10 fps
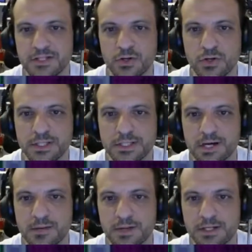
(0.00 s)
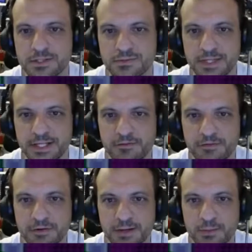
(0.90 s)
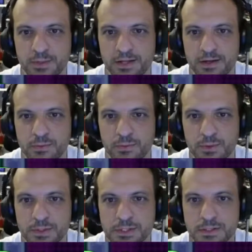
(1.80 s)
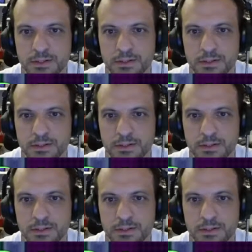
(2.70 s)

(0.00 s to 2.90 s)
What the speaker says: to look on a timeline to really figure out when it all was.